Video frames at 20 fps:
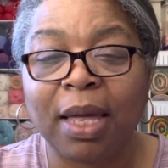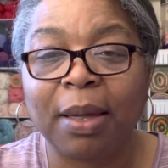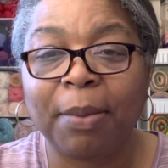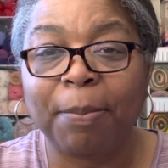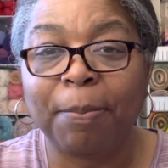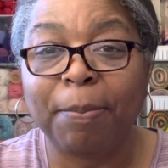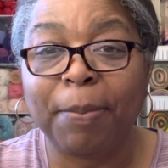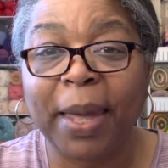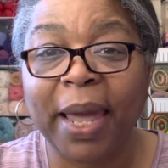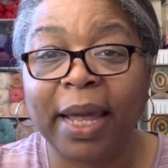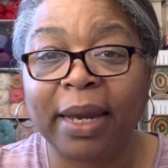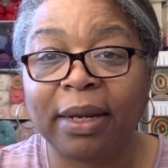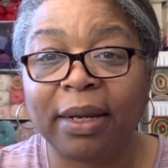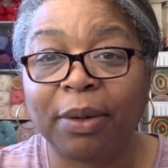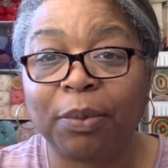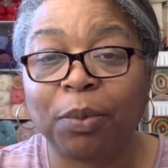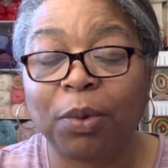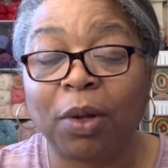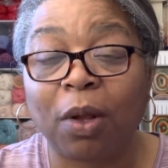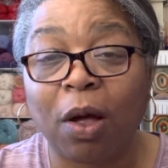Manda
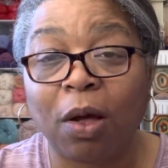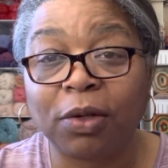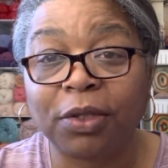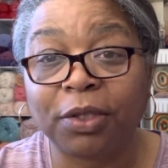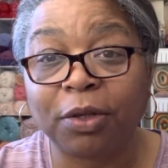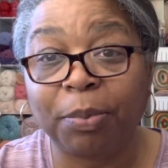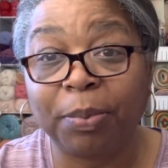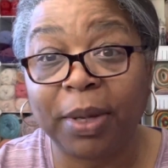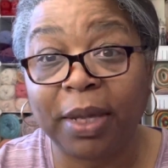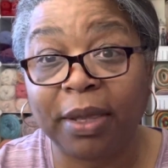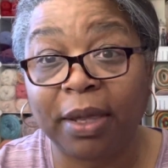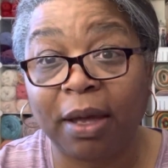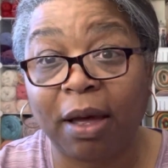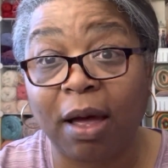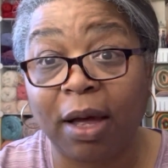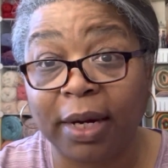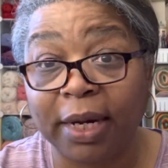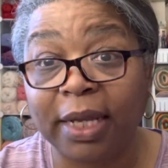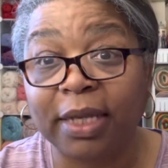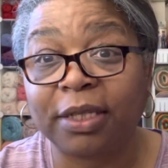will also be
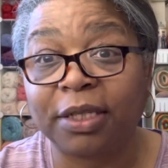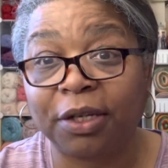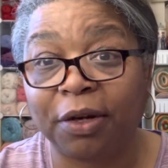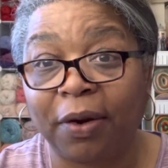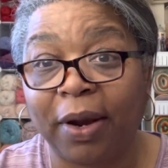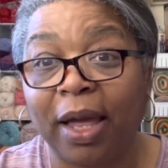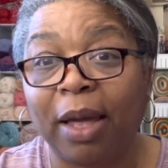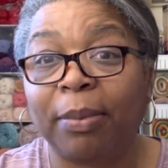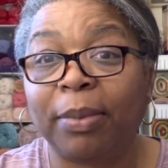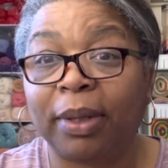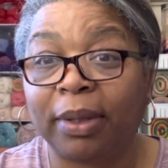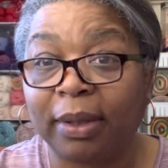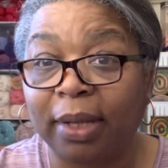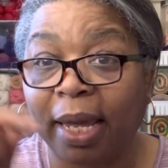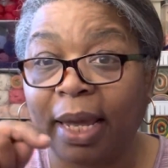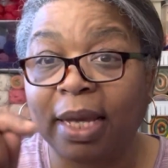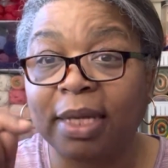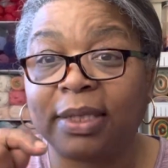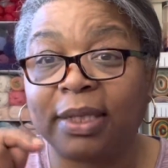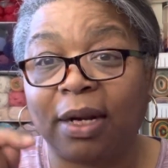on Instagram.
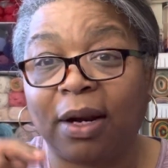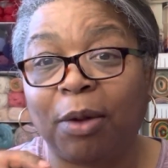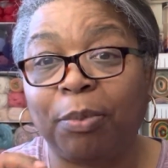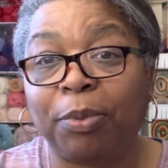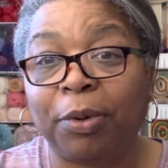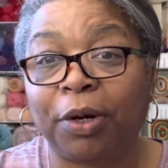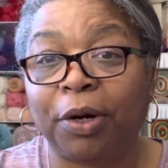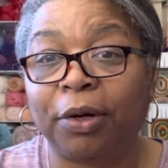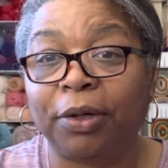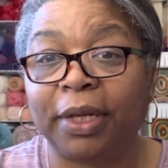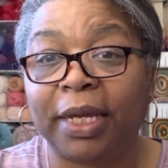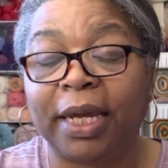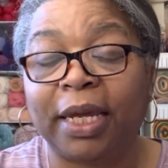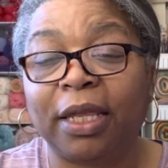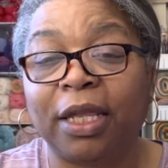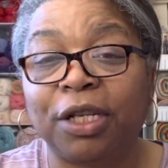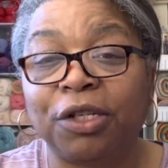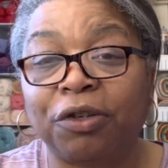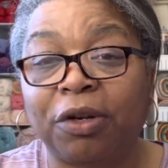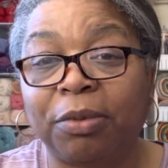Like I said, I'll put her link in
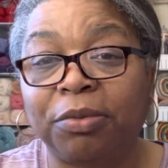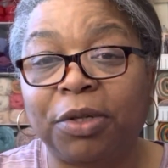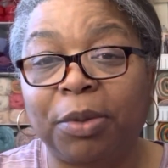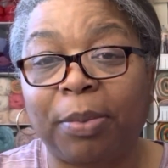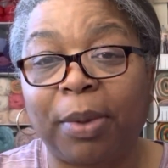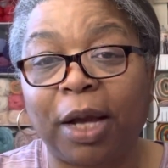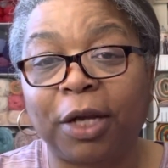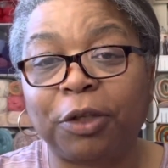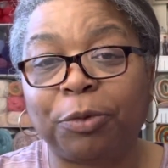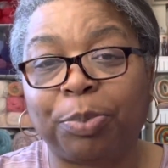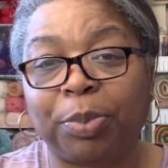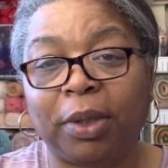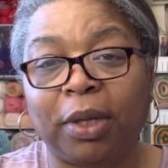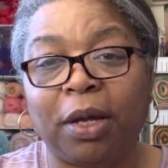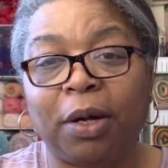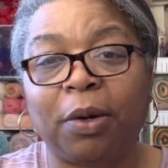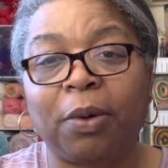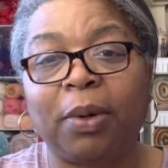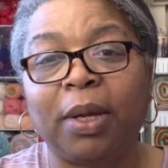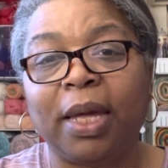the description box
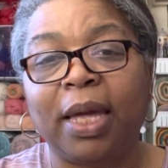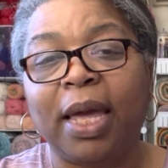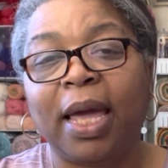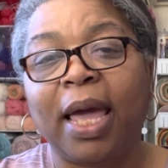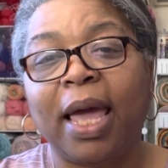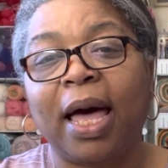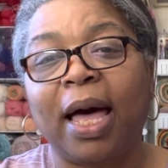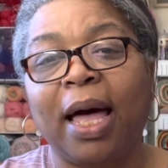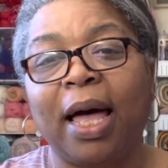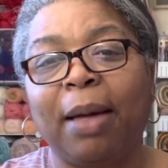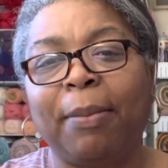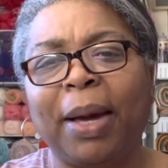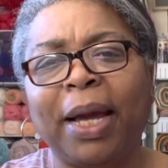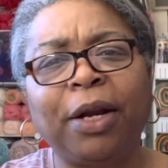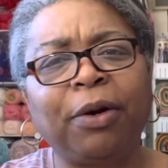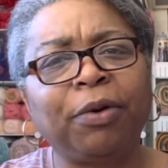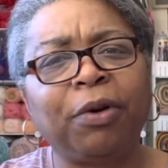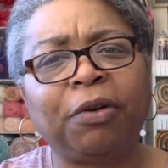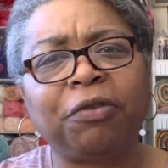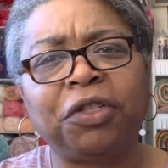below. Um, I
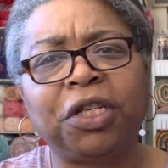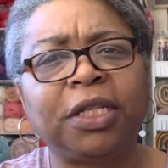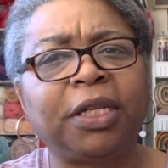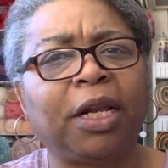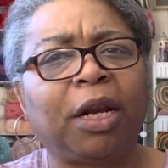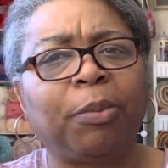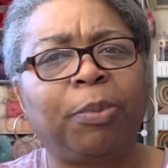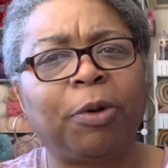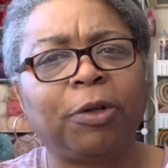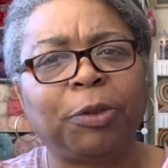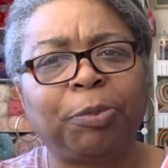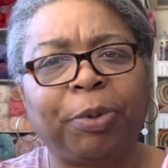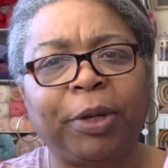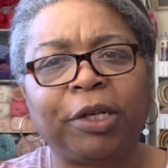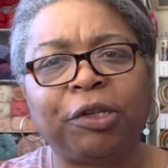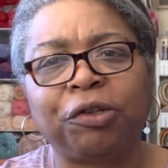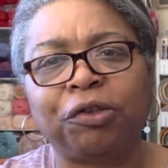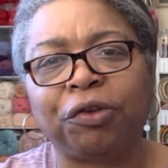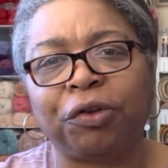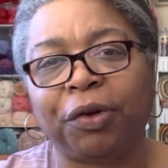don't know if she's going to post
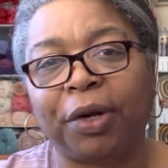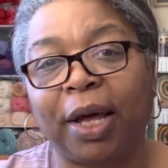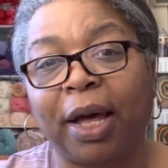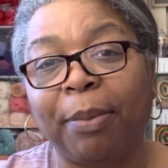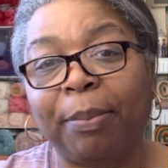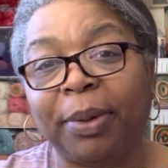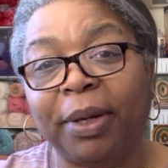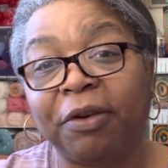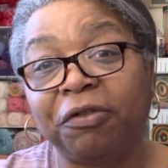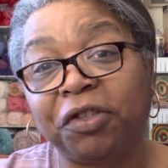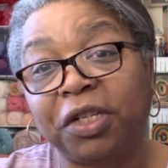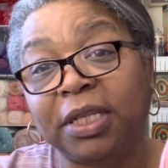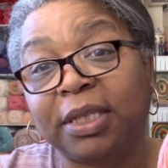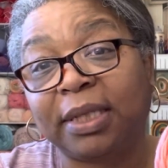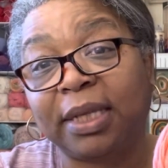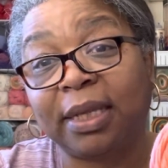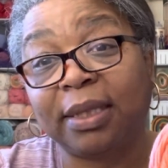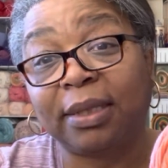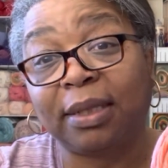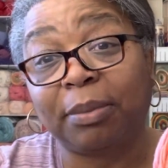pictures or not, but if she
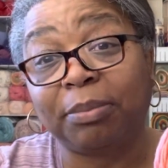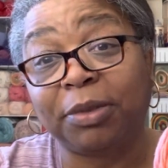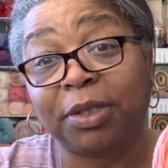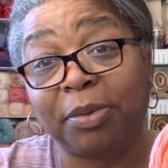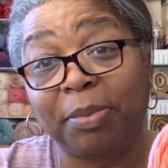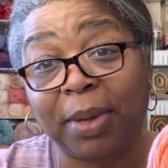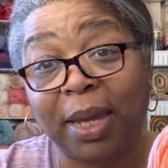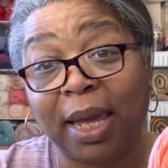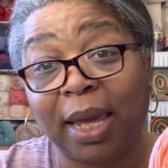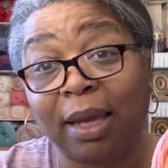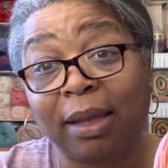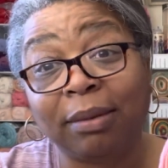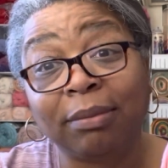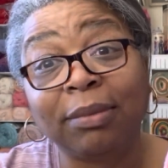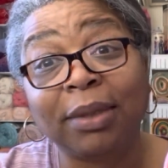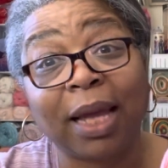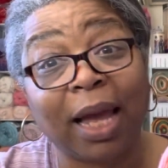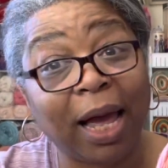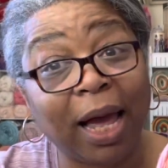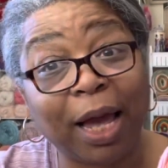sends them to me,
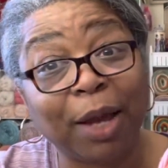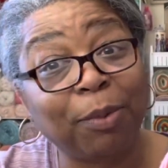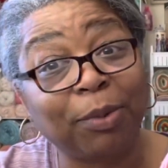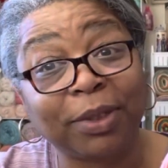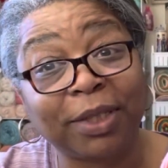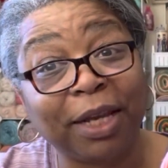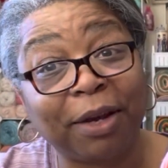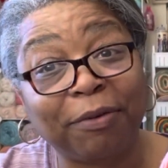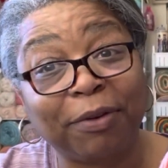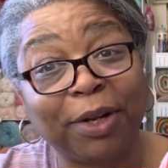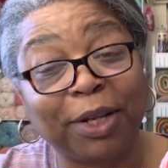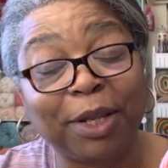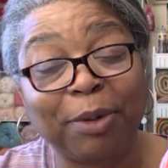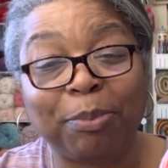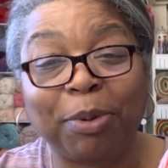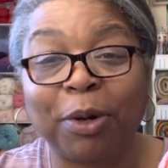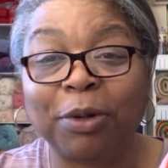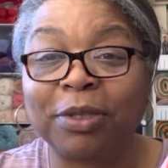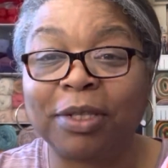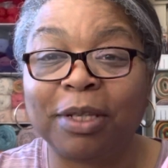I will definitely
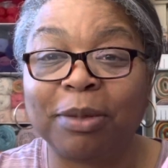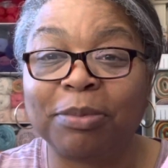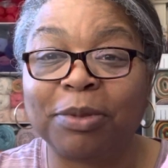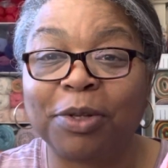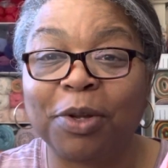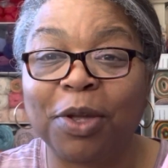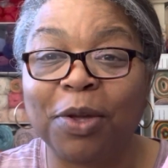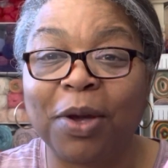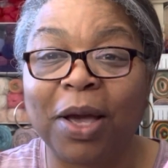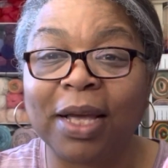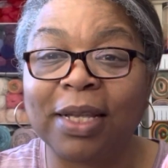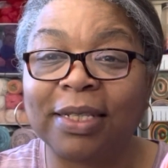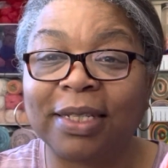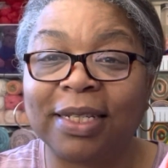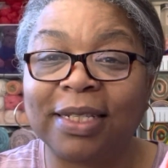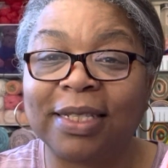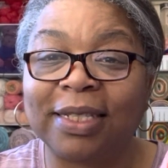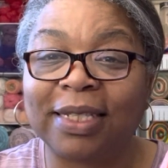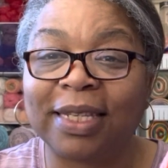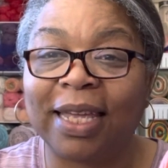post them so you guys
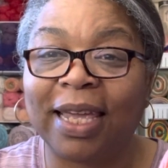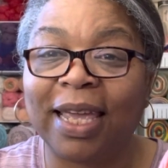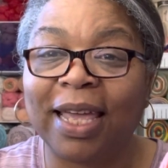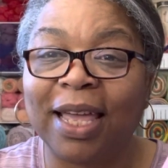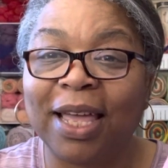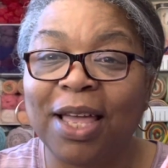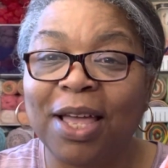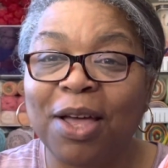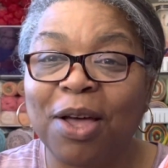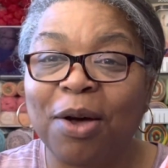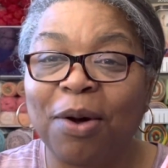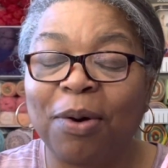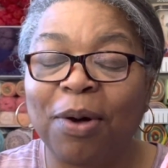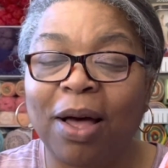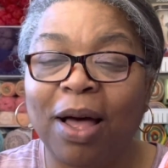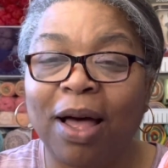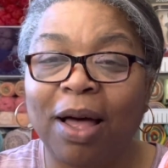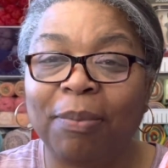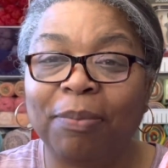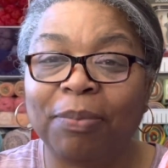can see
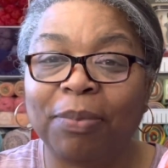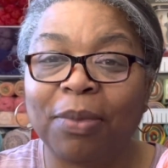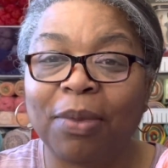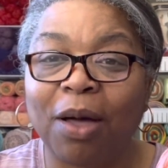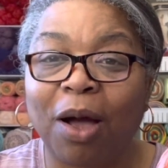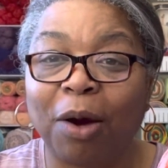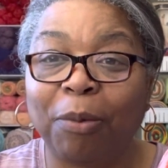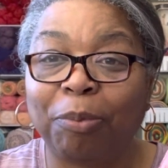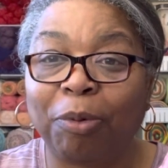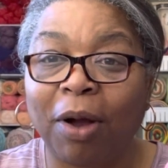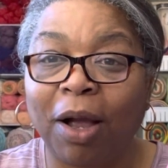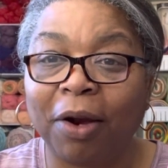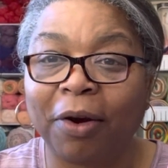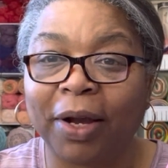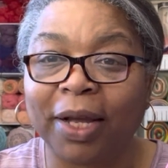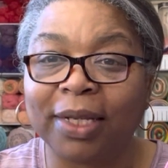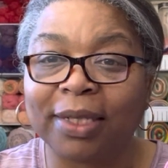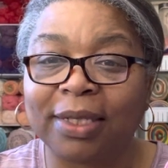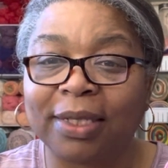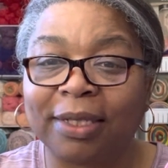um, our
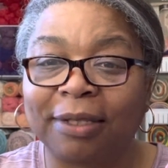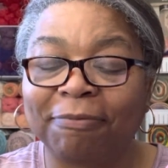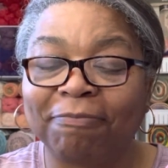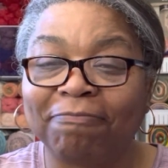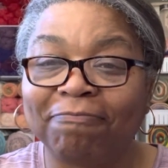progress.